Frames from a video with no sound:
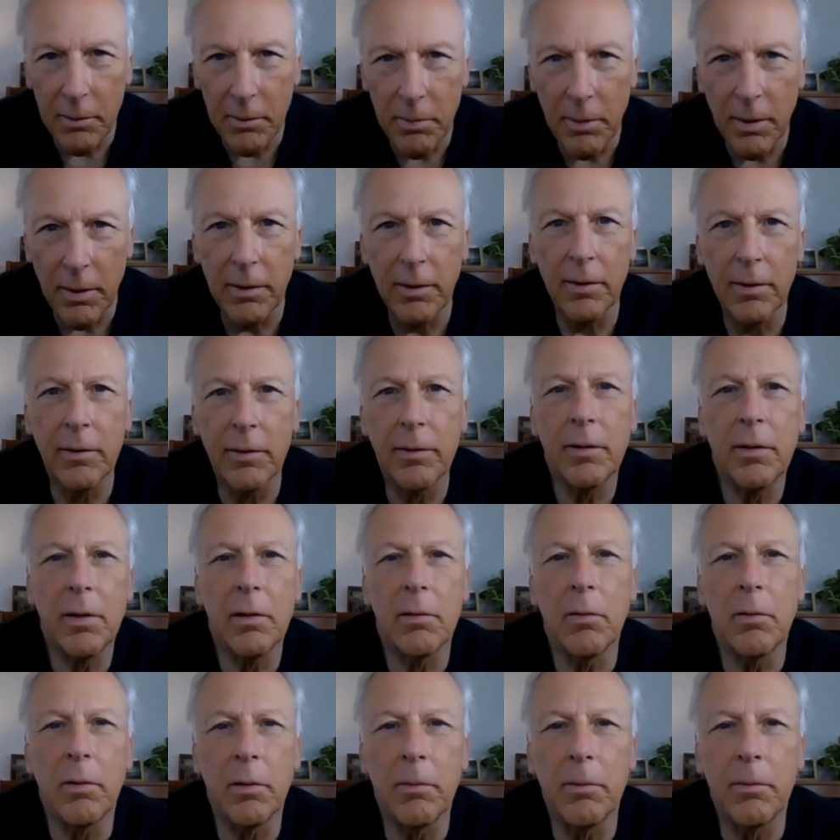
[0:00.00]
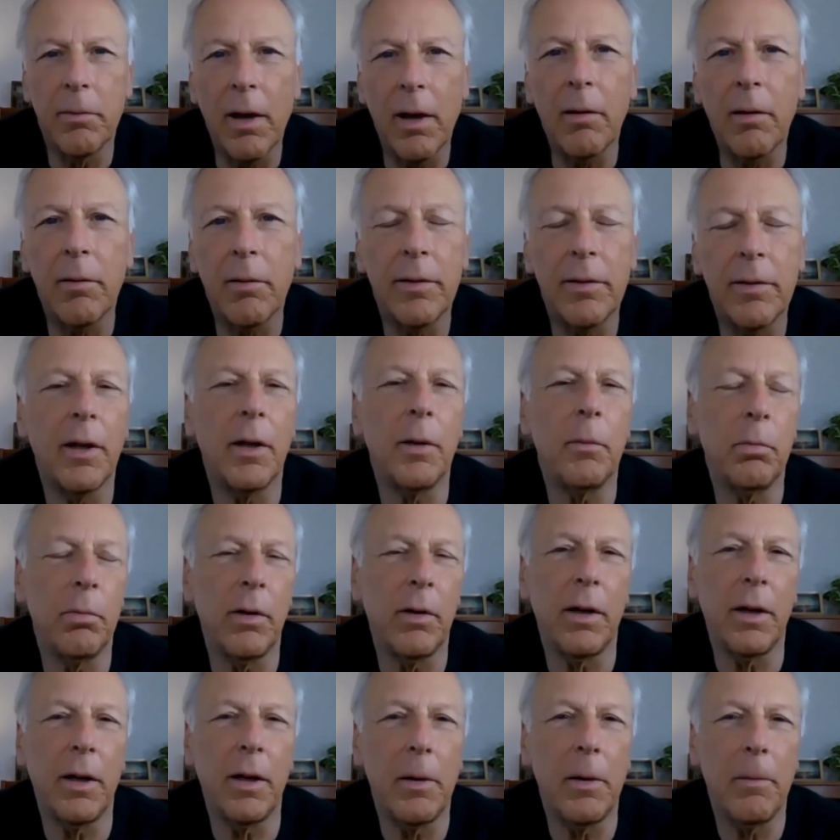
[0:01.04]
about this coronavirus
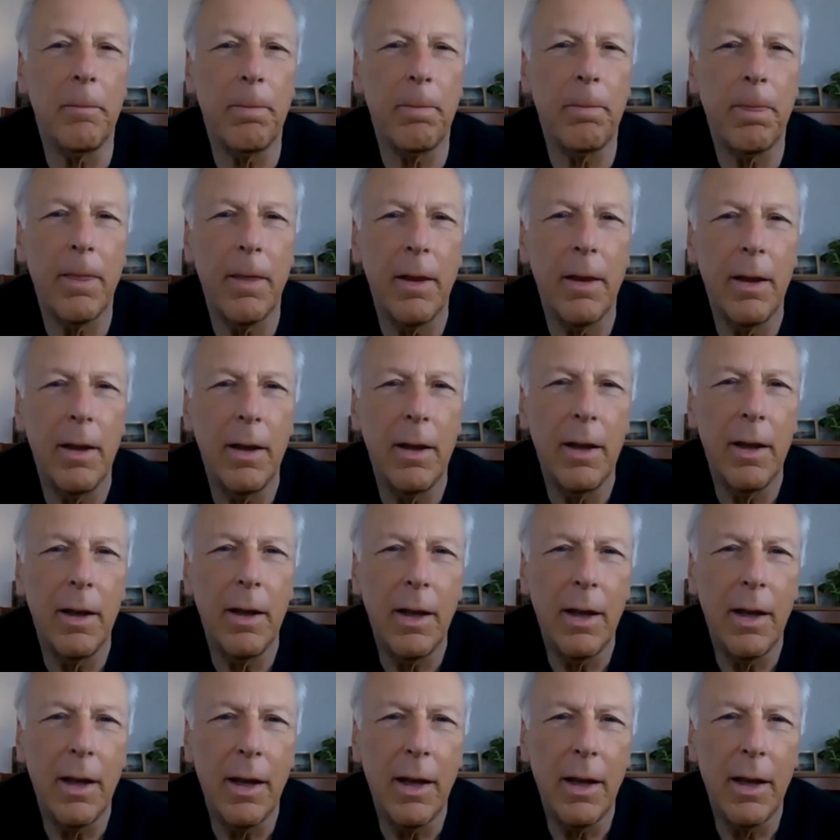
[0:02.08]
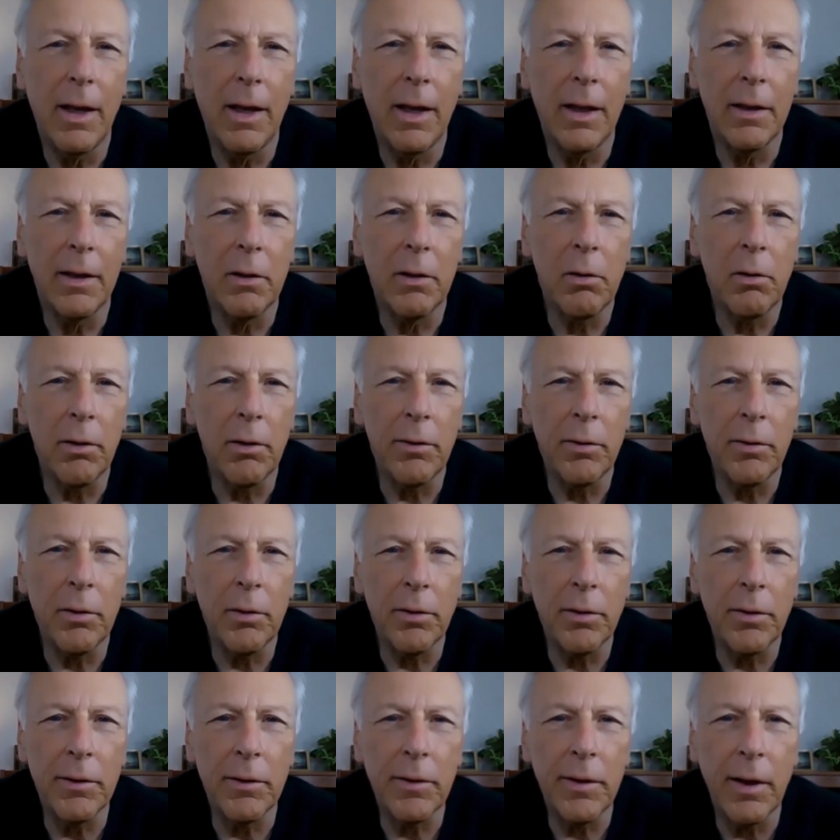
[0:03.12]
outbreak and the course
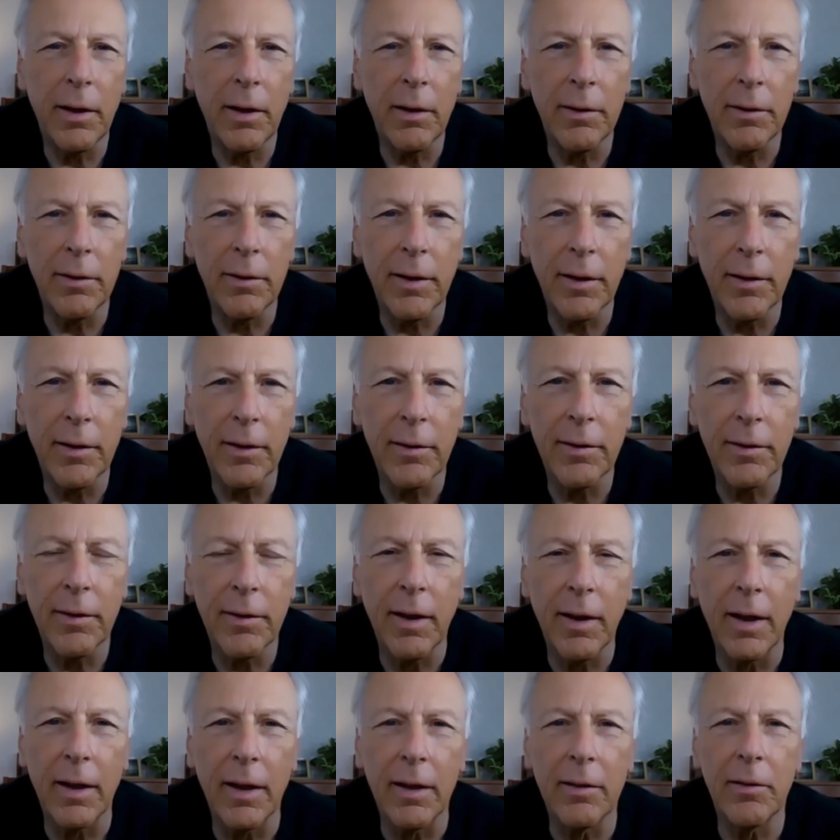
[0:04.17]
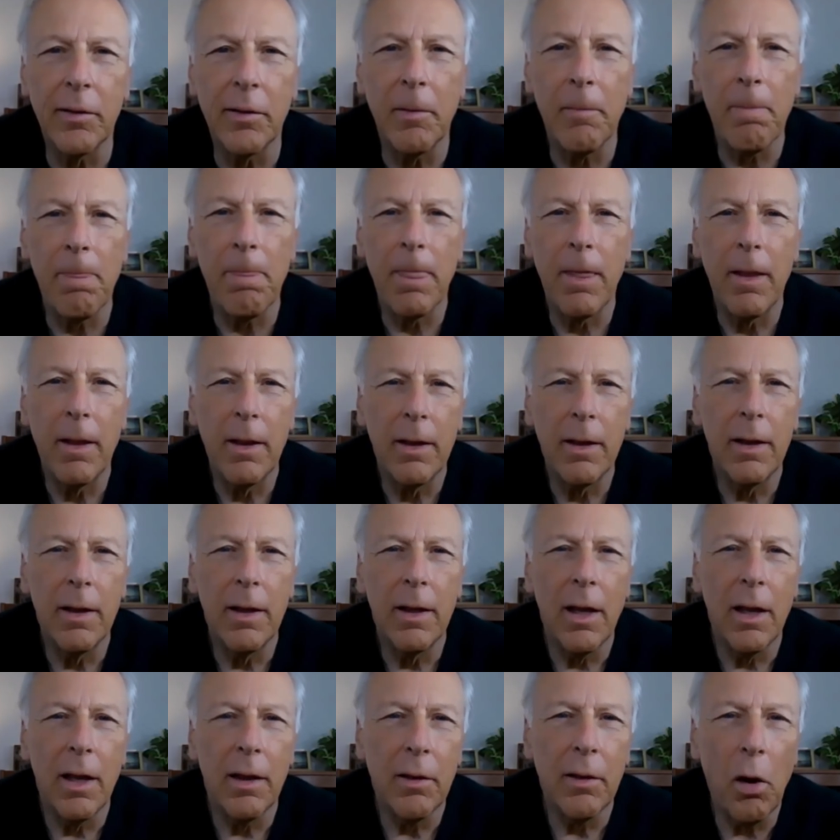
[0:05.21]
also tells us that
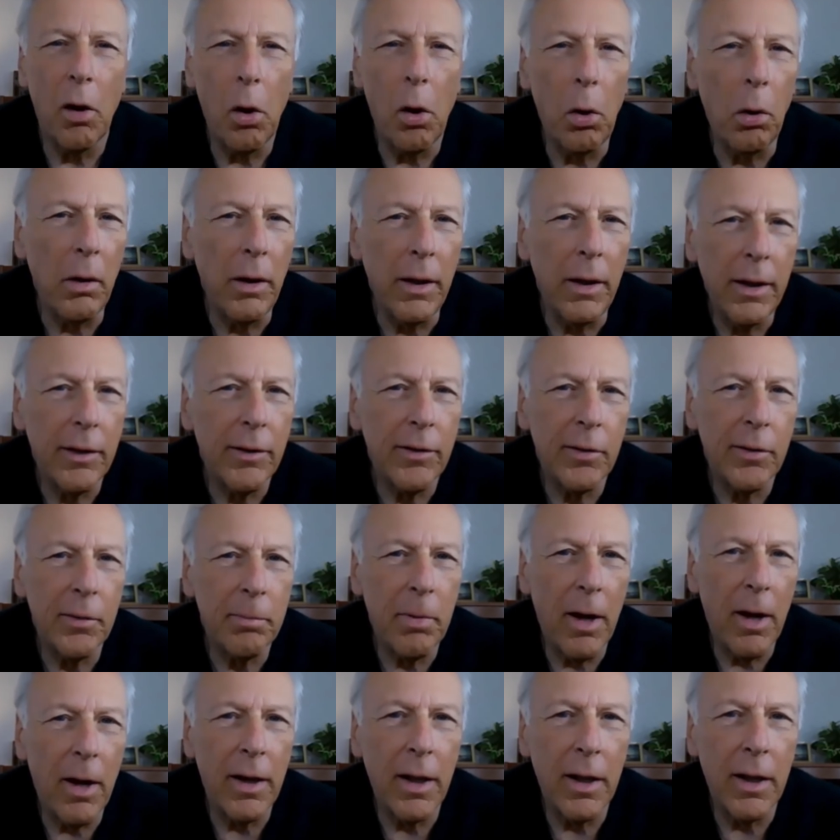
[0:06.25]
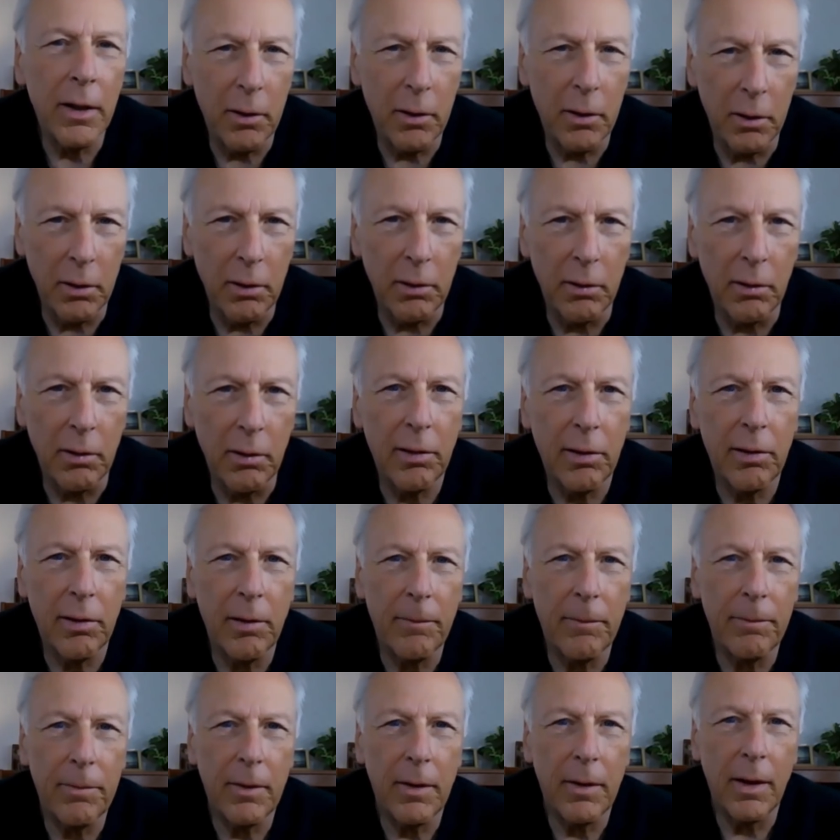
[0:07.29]
the holiest spot on earth
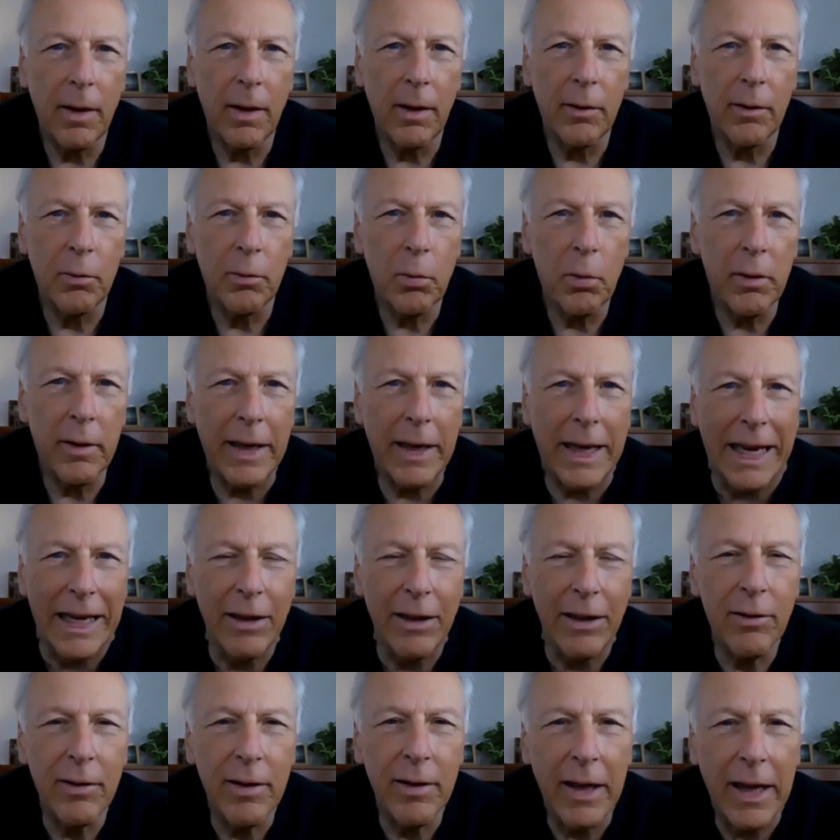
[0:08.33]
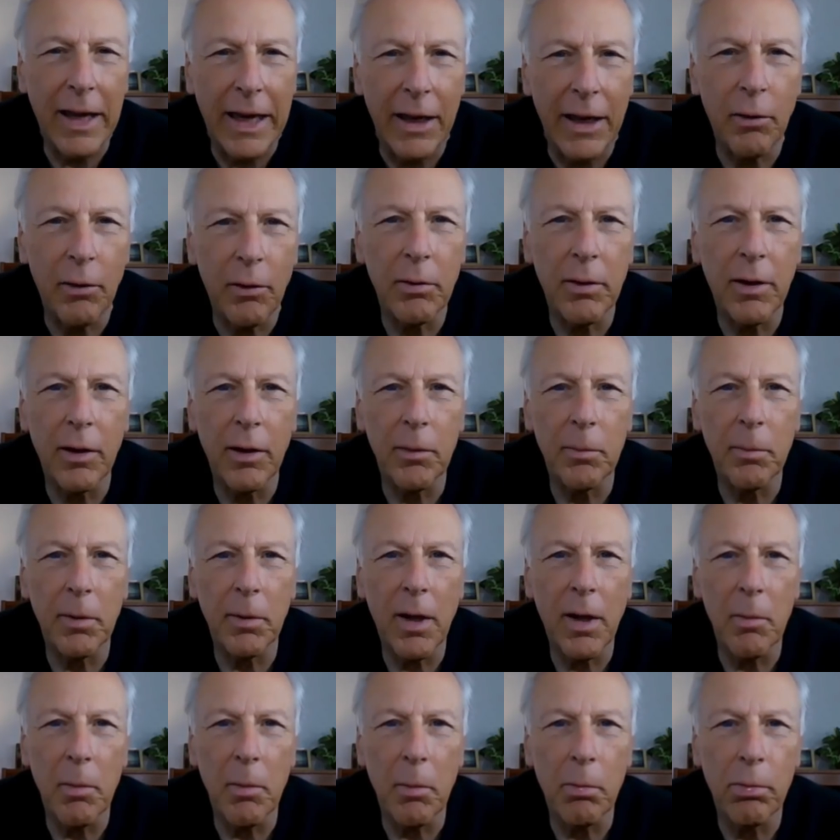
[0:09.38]
is where an ancient hatred has
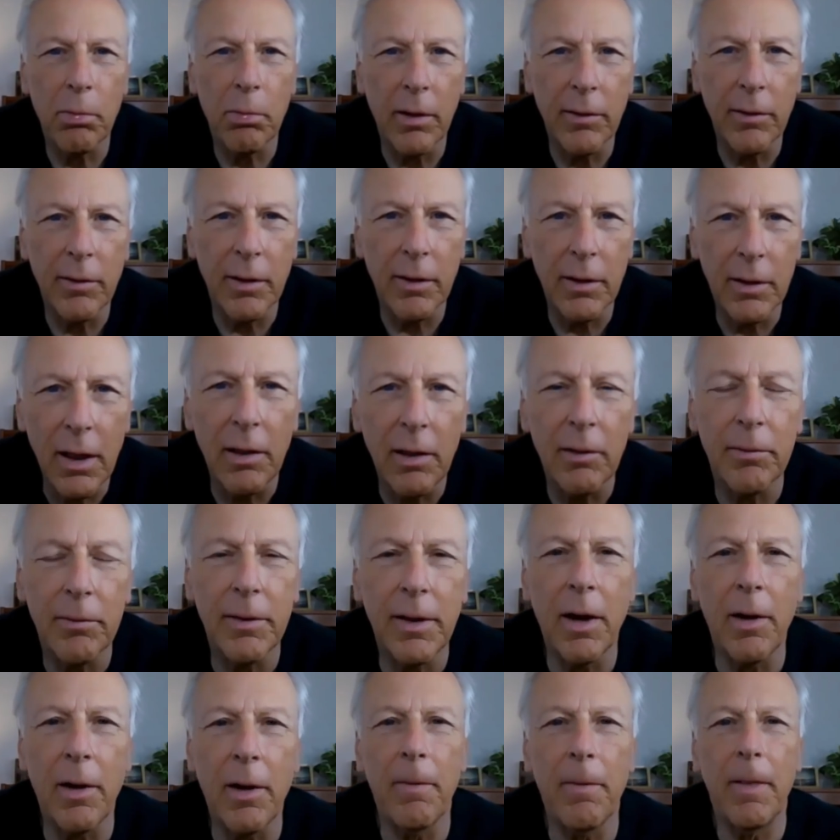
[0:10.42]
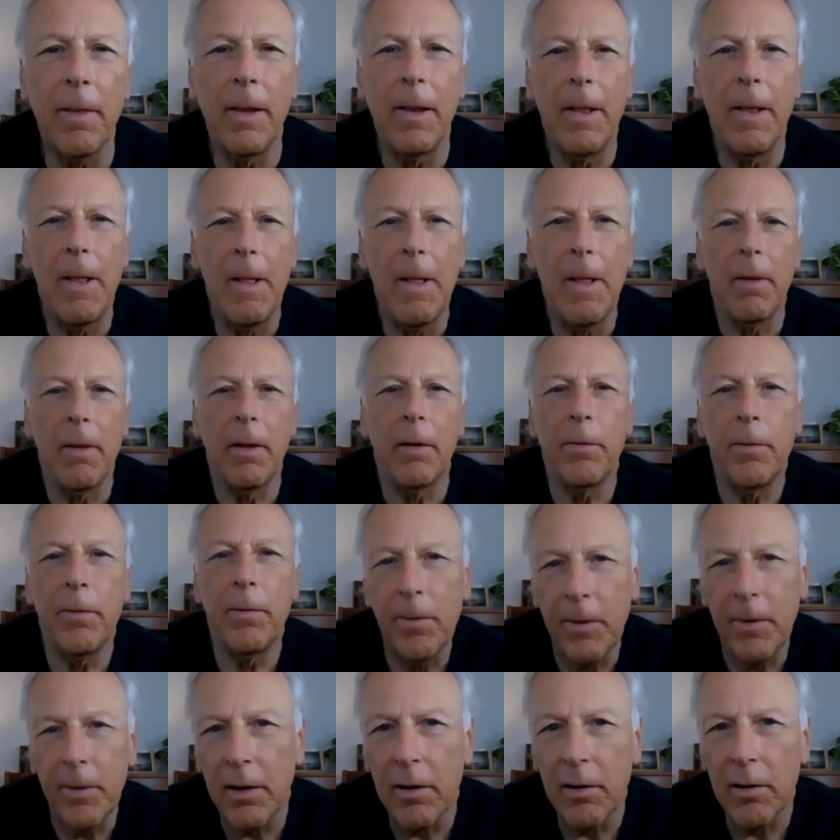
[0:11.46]
become a present love. Now,
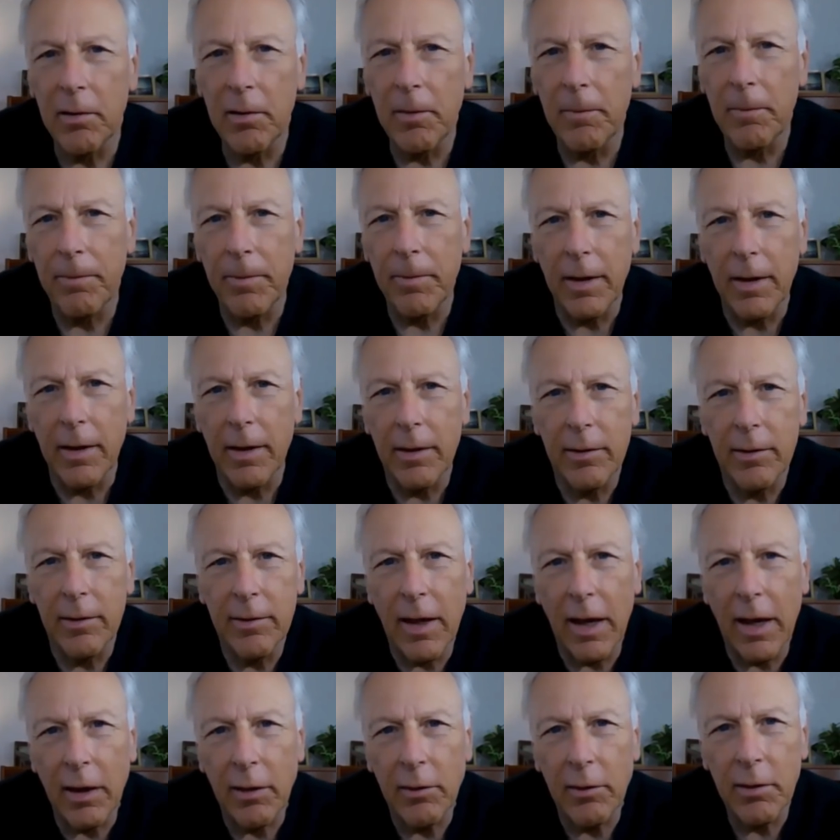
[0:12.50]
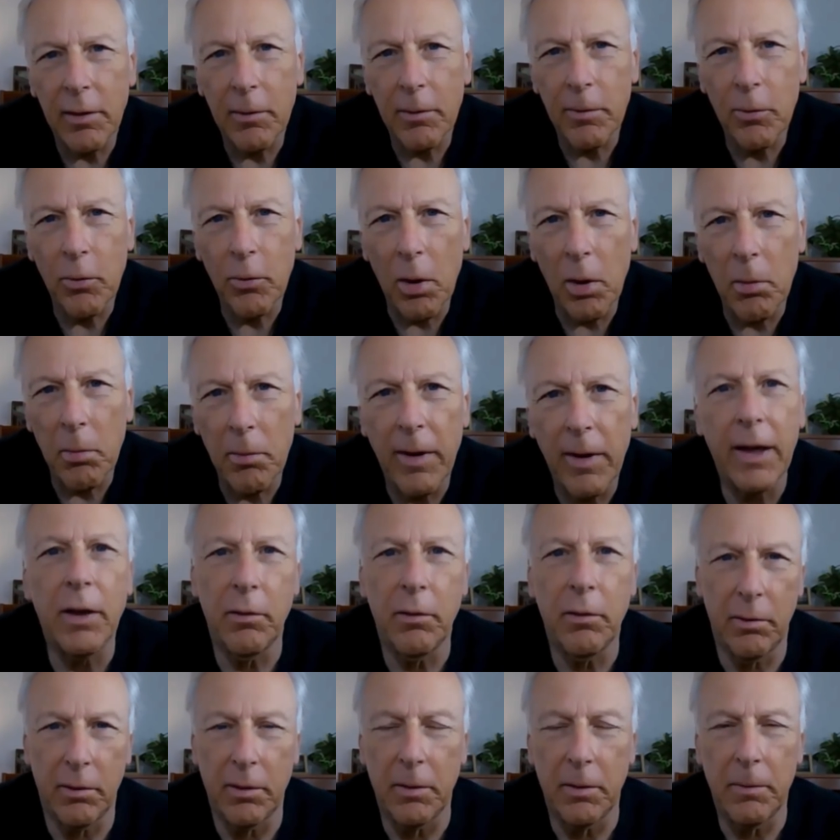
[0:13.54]
fear is actually a form of
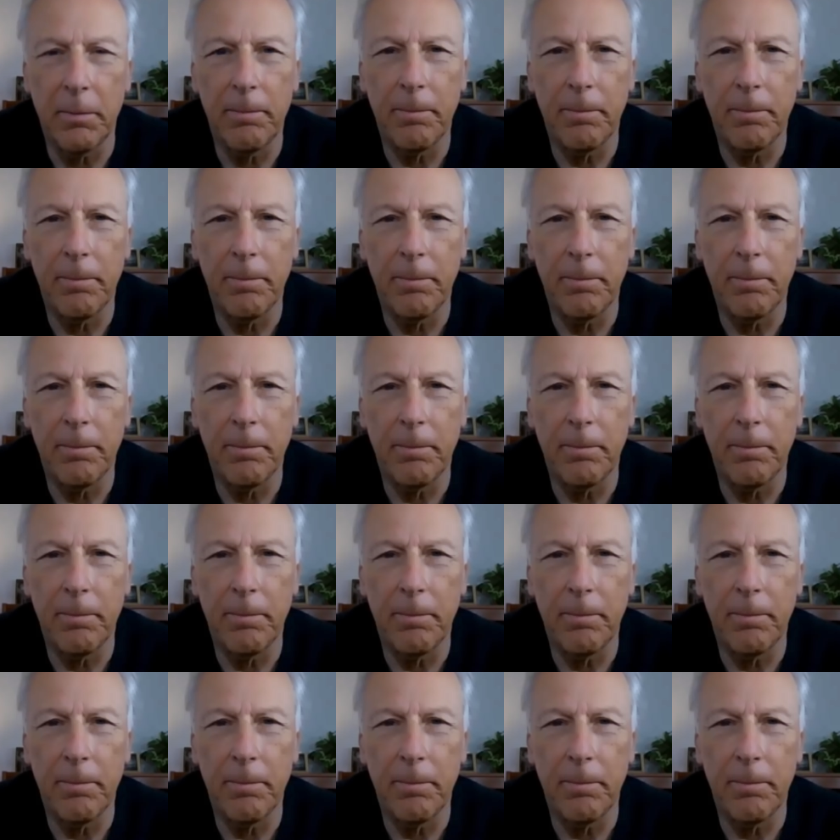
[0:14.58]
hatred,